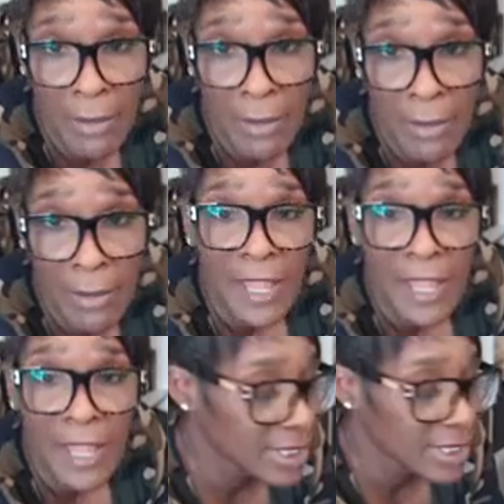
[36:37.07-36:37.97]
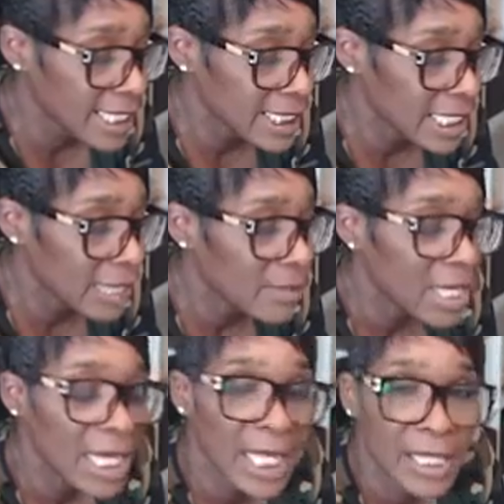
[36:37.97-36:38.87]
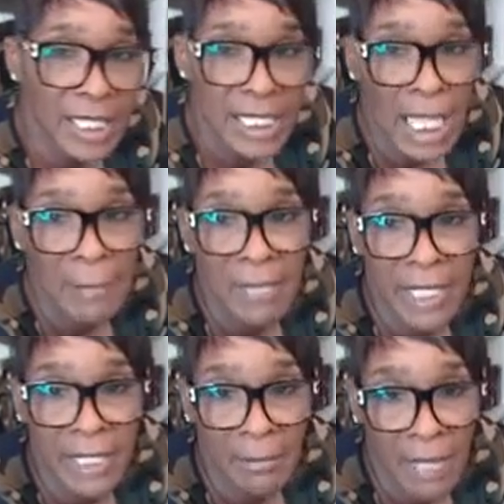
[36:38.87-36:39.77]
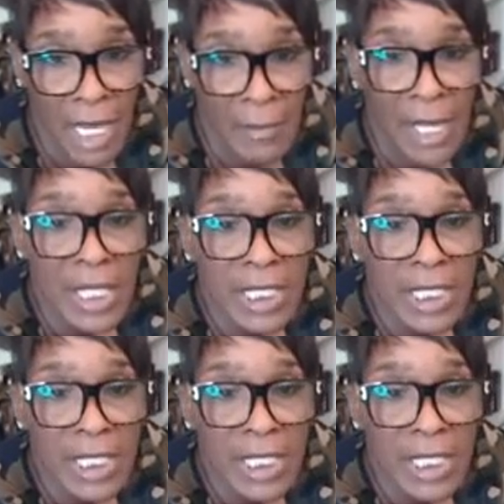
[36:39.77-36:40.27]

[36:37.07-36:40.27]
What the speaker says: They'll scan them, and then I pick them up.